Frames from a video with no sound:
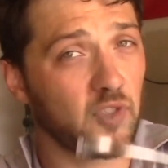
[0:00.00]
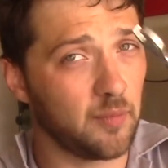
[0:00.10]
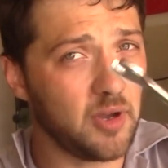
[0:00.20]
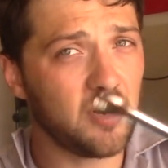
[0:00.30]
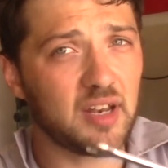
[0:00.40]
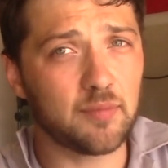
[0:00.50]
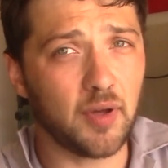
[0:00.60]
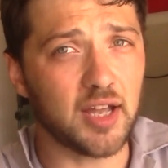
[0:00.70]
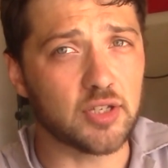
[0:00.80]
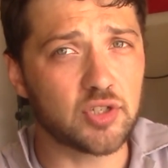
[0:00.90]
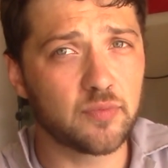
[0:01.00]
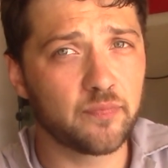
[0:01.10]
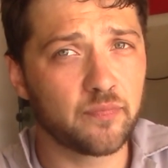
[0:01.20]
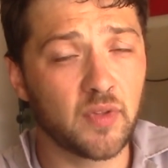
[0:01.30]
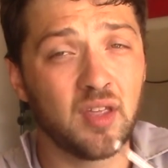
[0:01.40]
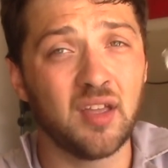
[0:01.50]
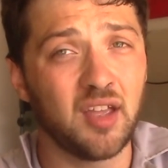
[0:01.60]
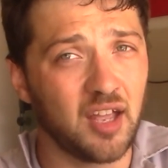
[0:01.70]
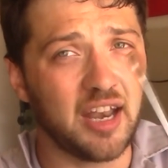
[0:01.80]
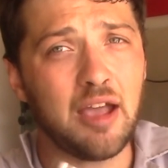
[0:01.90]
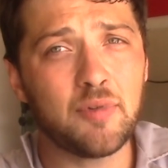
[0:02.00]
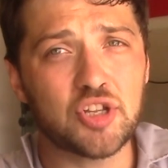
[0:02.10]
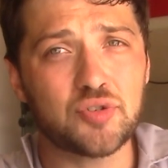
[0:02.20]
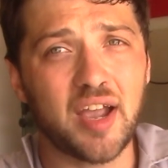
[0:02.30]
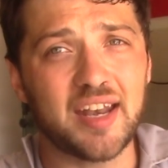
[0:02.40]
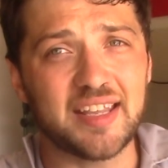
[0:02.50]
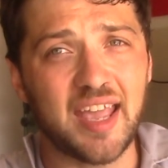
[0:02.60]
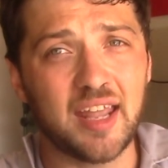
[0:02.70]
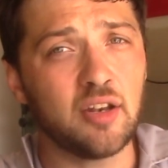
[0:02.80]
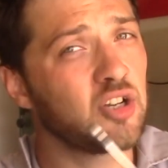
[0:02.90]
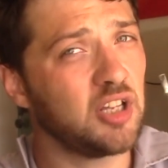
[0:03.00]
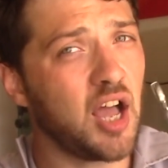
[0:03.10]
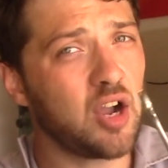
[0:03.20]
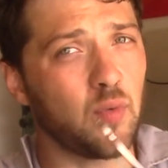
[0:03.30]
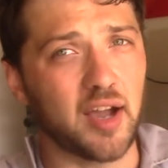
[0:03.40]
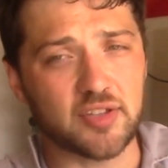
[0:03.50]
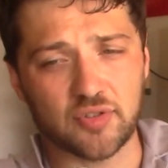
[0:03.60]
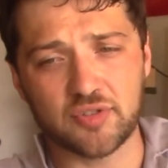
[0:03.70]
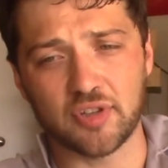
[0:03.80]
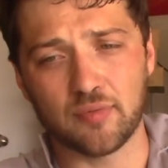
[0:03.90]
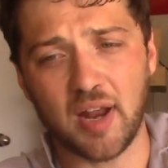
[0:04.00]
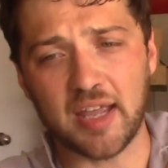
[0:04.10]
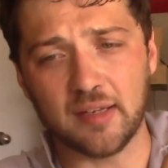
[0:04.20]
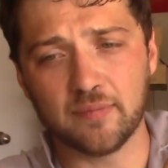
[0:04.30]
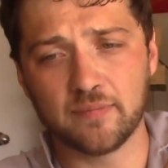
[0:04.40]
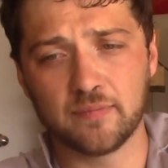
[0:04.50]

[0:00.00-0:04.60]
The mirror didn't budge. Now I'm going to try it again clockwise, or to the right.